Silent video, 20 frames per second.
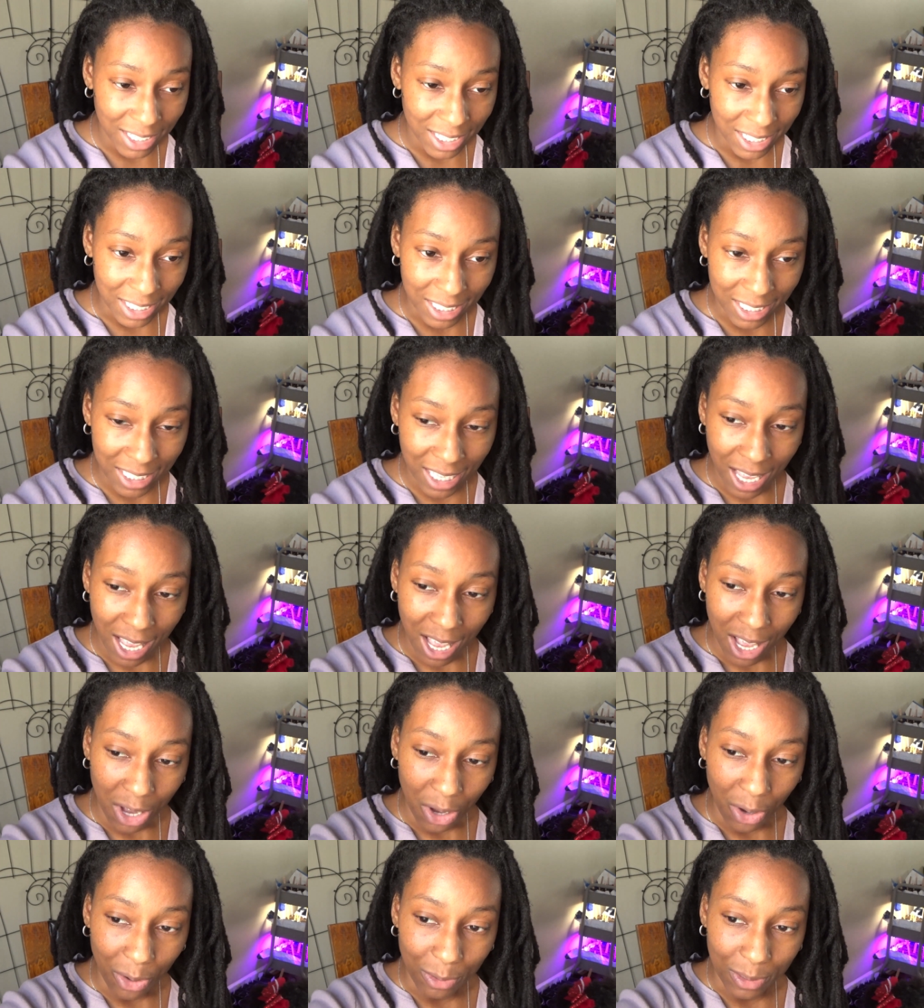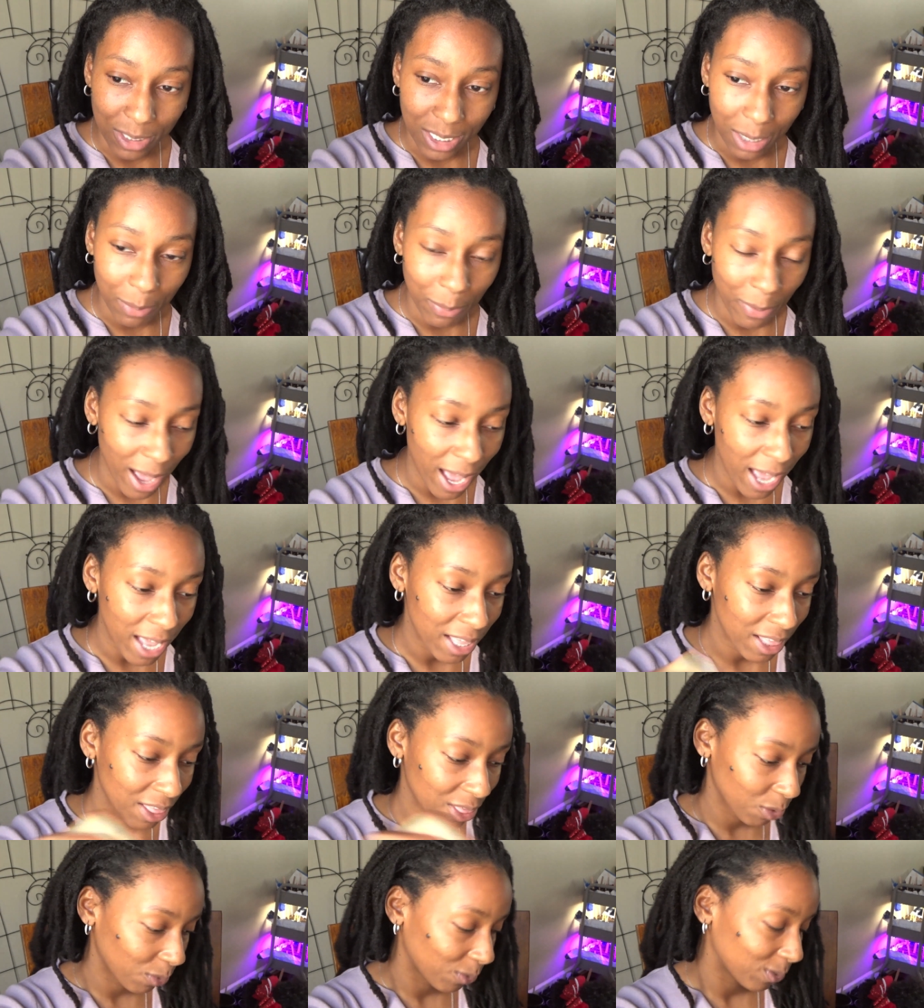Just go to the pot,
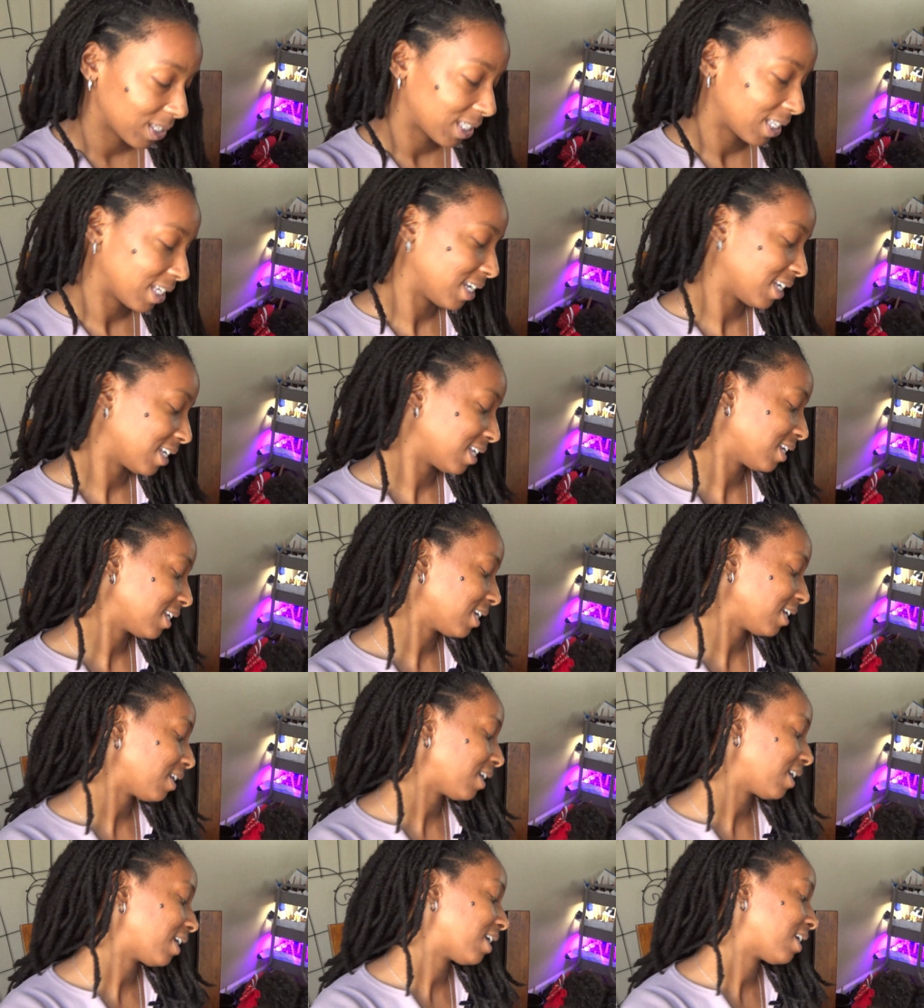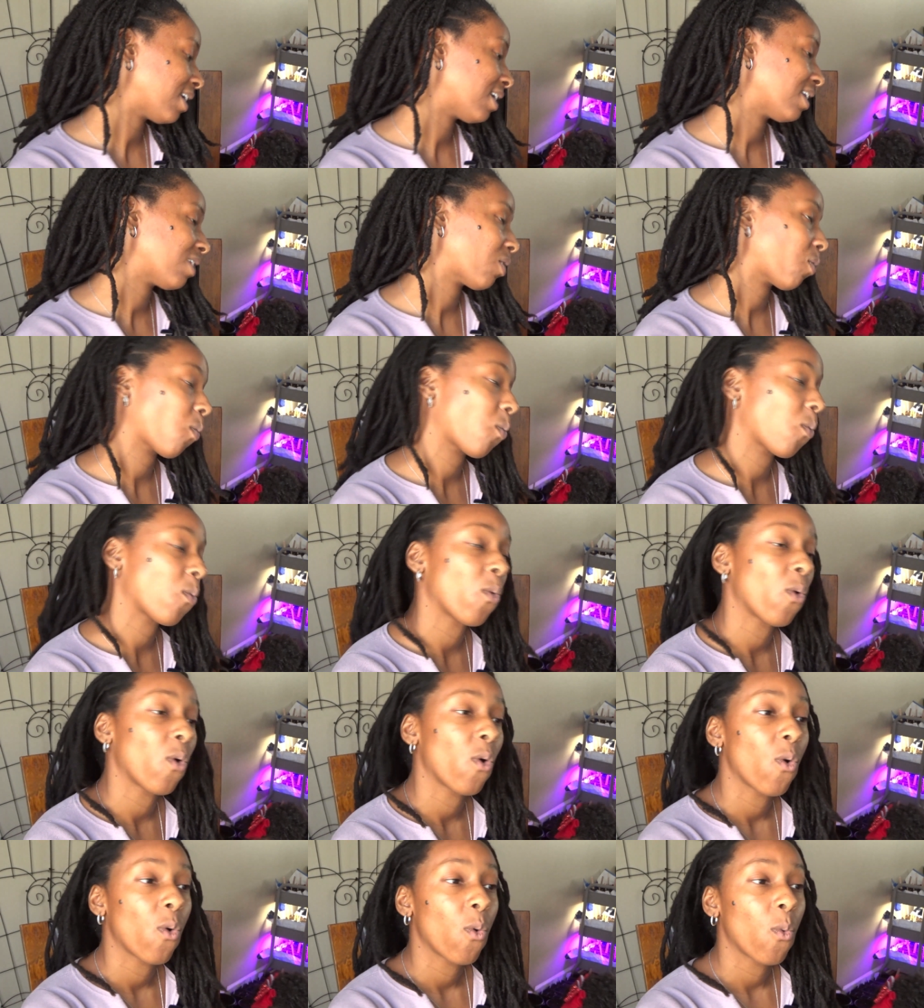throw a seed in it, and
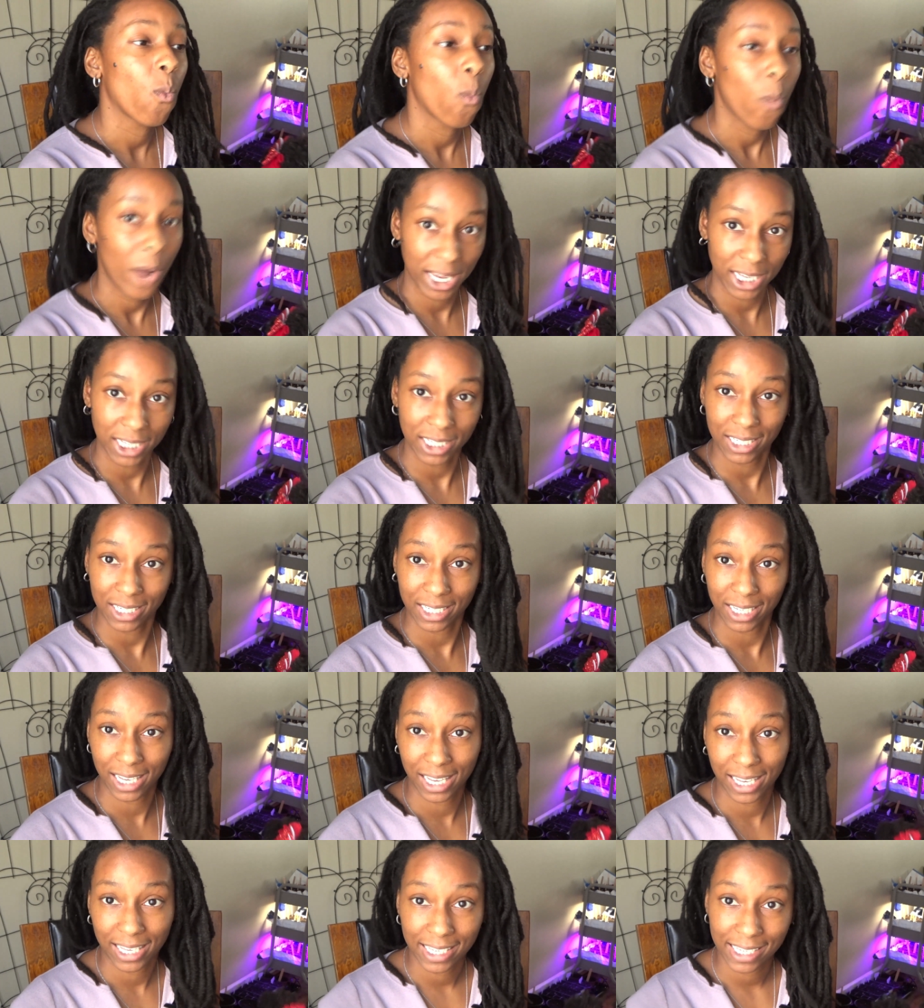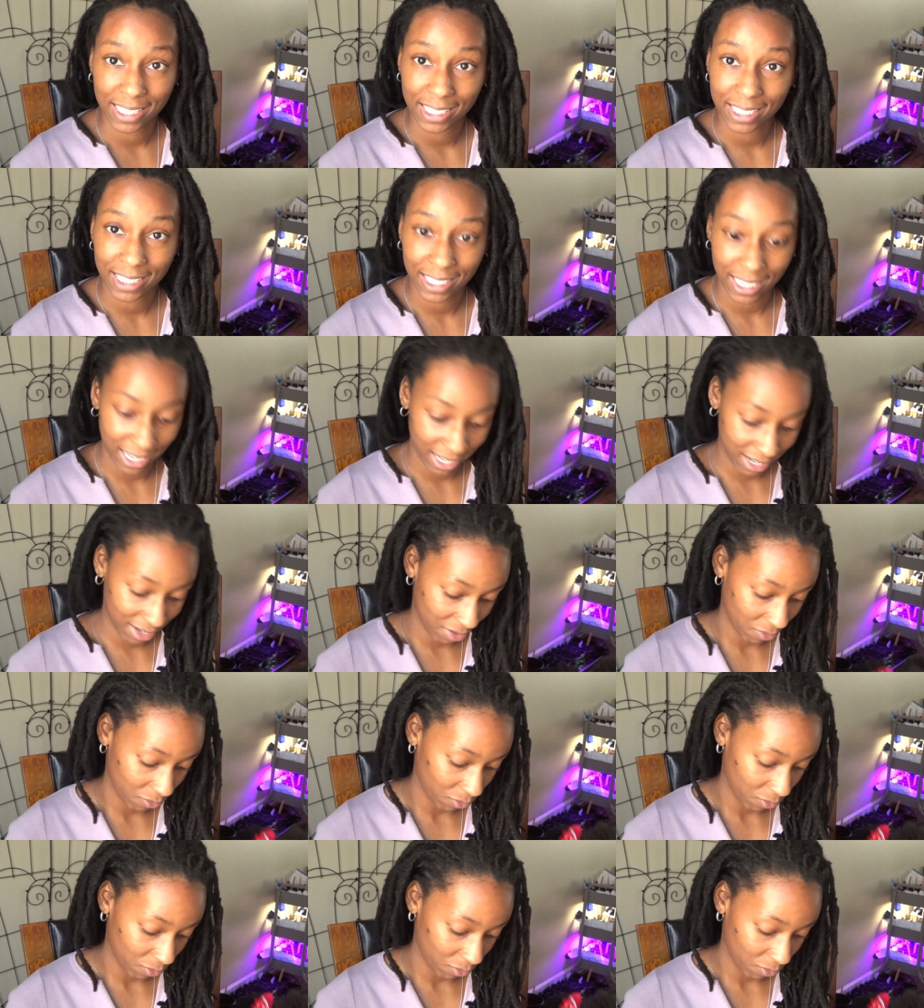wait because it